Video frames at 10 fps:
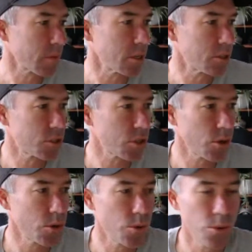
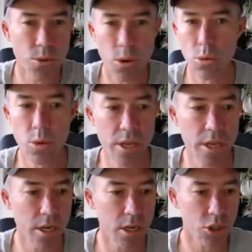So
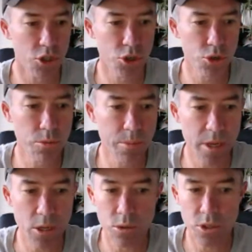we should be
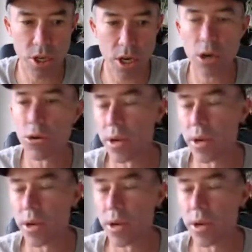good to go.